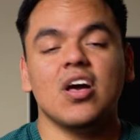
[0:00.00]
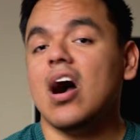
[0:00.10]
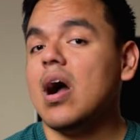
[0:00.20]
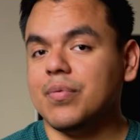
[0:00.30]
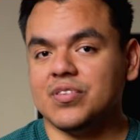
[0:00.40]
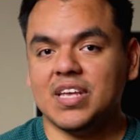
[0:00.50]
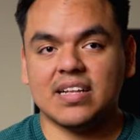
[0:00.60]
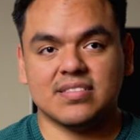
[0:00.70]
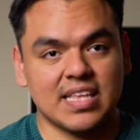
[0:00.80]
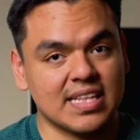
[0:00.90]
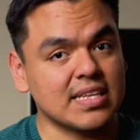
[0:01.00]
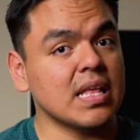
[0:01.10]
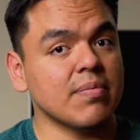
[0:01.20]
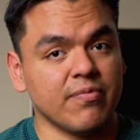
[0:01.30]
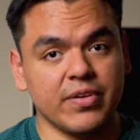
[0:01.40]
Obviously I can say that the
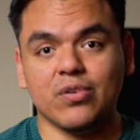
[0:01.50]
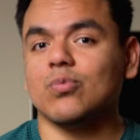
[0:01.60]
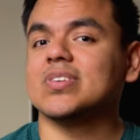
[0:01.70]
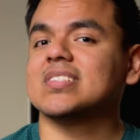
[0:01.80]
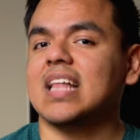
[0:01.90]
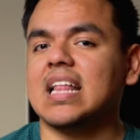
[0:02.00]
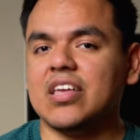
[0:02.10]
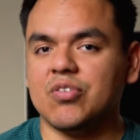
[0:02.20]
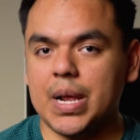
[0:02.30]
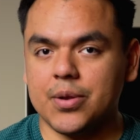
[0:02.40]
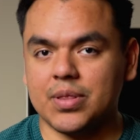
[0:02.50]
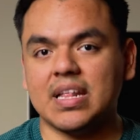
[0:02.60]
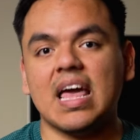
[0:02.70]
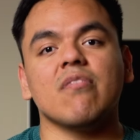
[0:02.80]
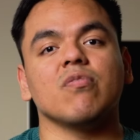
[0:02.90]
depth of field was slightly greater than
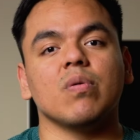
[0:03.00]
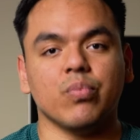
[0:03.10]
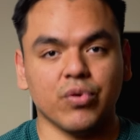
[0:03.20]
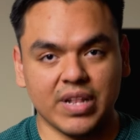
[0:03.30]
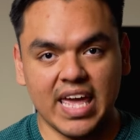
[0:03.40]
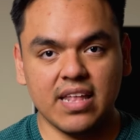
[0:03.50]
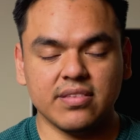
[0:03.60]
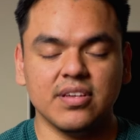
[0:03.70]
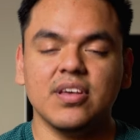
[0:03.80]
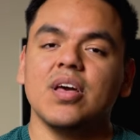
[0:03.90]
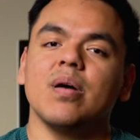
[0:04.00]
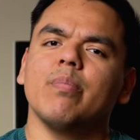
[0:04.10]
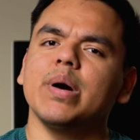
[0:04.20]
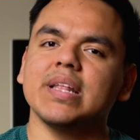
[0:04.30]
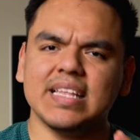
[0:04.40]
the f1.8,
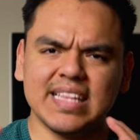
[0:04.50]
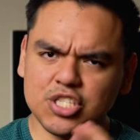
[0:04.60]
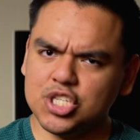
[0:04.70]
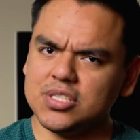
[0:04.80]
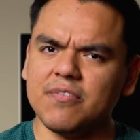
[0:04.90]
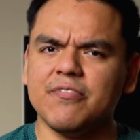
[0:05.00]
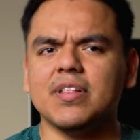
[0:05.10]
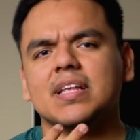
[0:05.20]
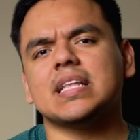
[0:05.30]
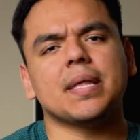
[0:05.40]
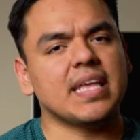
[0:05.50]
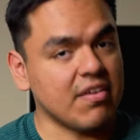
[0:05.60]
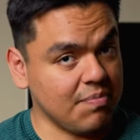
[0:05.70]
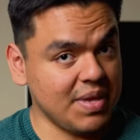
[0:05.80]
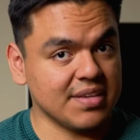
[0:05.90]
but that's just the feeling that it
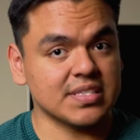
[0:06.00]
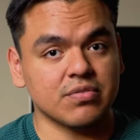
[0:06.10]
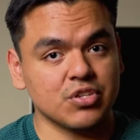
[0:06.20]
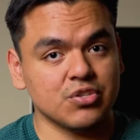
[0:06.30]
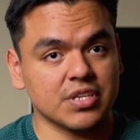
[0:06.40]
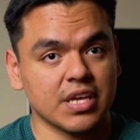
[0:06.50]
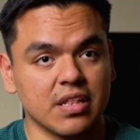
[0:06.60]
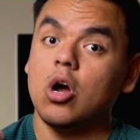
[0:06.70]
gave me as I was using it.